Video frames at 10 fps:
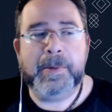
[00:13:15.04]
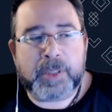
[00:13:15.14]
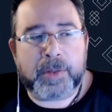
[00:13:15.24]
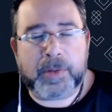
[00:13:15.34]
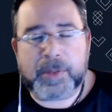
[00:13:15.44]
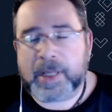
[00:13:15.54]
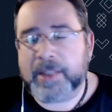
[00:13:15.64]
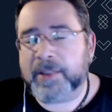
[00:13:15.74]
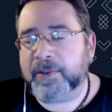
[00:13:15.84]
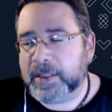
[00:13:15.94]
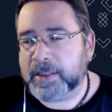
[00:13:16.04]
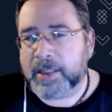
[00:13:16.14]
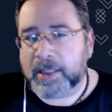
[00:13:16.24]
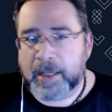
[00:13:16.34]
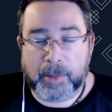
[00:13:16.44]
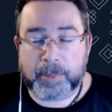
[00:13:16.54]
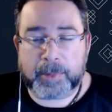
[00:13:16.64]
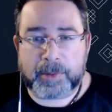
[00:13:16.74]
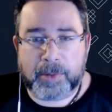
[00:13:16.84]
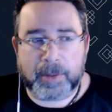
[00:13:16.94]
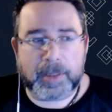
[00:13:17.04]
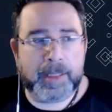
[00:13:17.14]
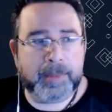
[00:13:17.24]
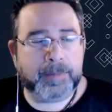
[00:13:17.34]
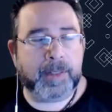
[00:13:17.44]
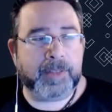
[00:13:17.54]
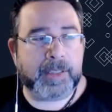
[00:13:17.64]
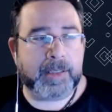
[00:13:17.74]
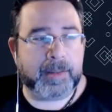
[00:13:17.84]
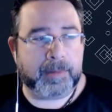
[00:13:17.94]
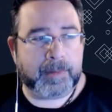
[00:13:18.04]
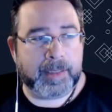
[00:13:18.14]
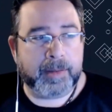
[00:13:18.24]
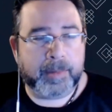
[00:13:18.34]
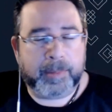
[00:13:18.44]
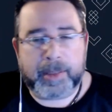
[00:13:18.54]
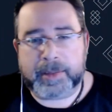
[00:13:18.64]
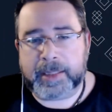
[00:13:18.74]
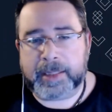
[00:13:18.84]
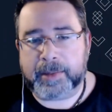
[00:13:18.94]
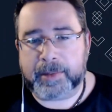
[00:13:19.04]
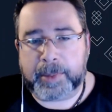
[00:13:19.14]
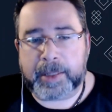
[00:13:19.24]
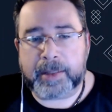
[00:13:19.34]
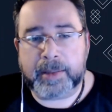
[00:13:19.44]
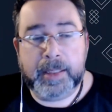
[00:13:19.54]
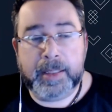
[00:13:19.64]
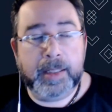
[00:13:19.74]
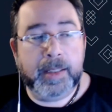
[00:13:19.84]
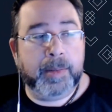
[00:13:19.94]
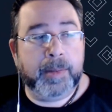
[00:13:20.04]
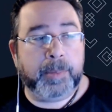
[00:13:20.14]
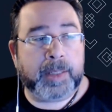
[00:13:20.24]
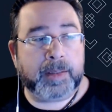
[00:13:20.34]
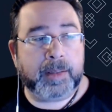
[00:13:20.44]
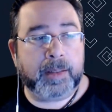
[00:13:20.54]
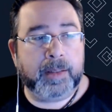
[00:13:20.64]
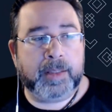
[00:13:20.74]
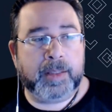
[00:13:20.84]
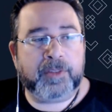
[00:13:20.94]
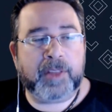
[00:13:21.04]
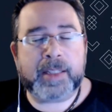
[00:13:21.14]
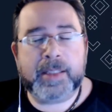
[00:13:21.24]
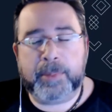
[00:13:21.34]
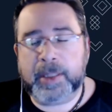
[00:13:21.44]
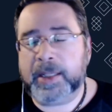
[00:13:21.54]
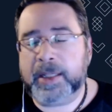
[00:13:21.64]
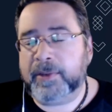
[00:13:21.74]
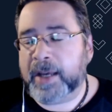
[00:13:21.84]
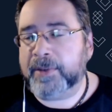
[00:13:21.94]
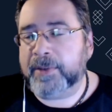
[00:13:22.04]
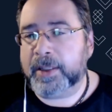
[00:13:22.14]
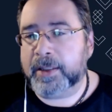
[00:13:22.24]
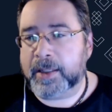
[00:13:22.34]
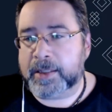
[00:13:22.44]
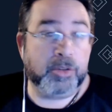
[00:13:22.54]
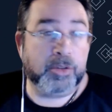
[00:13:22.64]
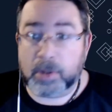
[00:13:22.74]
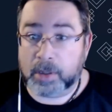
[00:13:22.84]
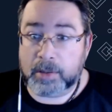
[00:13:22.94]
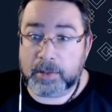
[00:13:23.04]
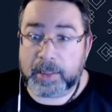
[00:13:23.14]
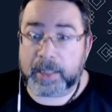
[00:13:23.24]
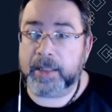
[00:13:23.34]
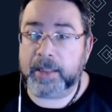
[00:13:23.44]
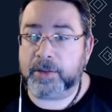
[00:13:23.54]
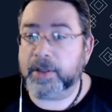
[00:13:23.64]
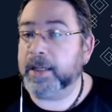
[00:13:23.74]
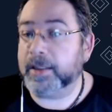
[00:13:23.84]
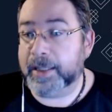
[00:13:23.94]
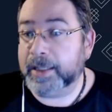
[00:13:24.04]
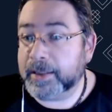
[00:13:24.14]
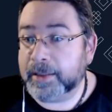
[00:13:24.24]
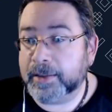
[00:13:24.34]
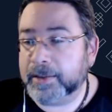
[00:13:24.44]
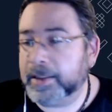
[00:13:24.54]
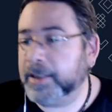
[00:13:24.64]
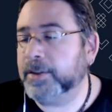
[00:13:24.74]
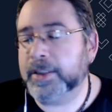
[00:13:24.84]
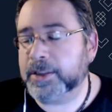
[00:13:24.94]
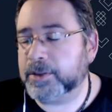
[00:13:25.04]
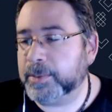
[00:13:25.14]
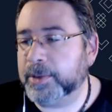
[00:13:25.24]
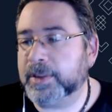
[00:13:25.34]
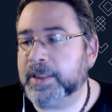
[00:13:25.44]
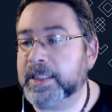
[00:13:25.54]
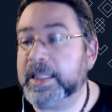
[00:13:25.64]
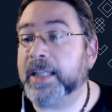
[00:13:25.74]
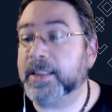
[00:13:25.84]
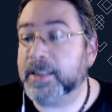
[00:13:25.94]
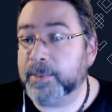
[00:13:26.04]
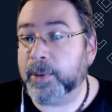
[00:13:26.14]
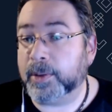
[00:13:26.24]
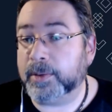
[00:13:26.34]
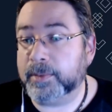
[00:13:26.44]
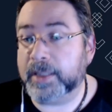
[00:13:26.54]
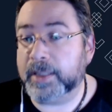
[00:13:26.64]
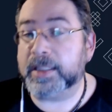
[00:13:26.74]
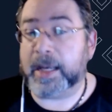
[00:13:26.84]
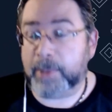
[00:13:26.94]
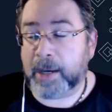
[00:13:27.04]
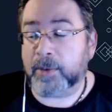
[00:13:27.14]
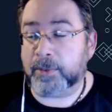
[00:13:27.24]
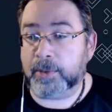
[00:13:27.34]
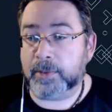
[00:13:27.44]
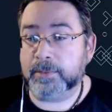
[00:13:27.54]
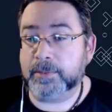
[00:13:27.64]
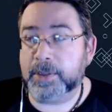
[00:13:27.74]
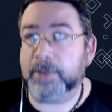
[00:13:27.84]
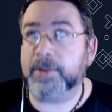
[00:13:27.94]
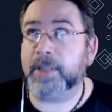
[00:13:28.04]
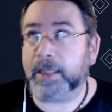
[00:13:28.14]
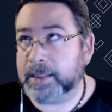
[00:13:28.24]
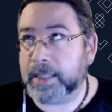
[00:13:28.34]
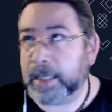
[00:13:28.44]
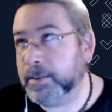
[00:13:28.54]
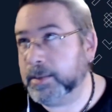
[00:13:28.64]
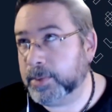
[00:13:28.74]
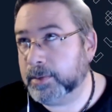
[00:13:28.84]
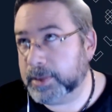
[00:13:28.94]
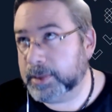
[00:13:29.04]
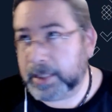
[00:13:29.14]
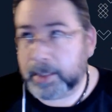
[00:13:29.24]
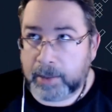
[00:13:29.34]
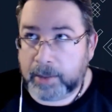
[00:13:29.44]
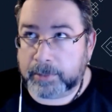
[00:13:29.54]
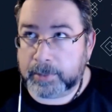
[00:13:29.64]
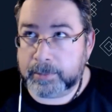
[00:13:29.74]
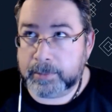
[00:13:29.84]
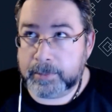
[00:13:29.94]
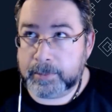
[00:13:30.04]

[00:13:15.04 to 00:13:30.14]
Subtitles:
So those kinds of things can help correlate. Obviously, cleaner, better data, the better. But the flexibility of having a tool that can create a link that you can distribute that's that simple, that's that powerful. So it's that simple, it's that powerful.